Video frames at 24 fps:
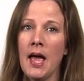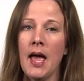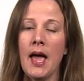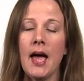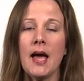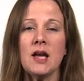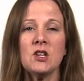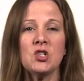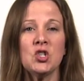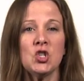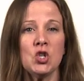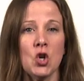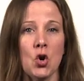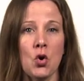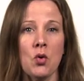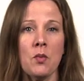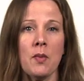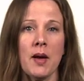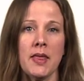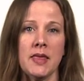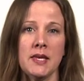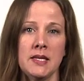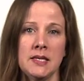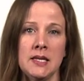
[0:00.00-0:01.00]
as shown
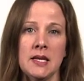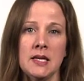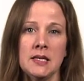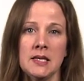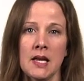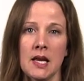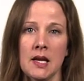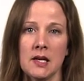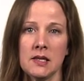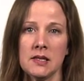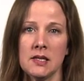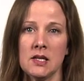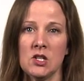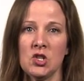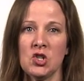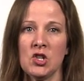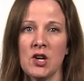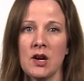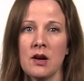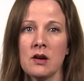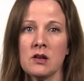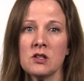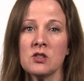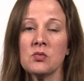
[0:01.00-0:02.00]
by the details it
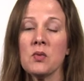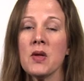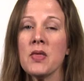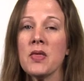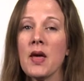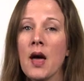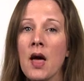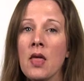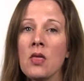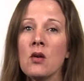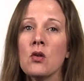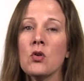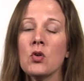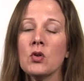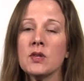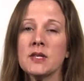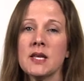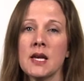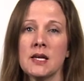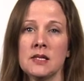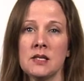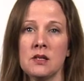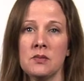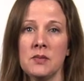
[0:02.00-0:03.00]
shares with other Old
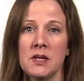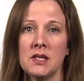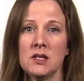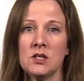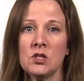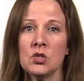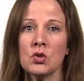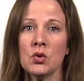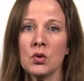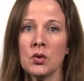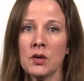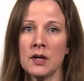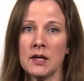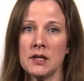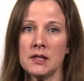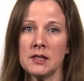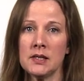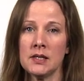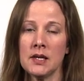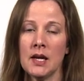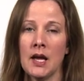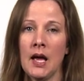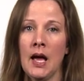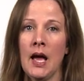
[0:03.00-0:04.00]
Testament
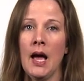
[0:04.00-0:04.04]
stories.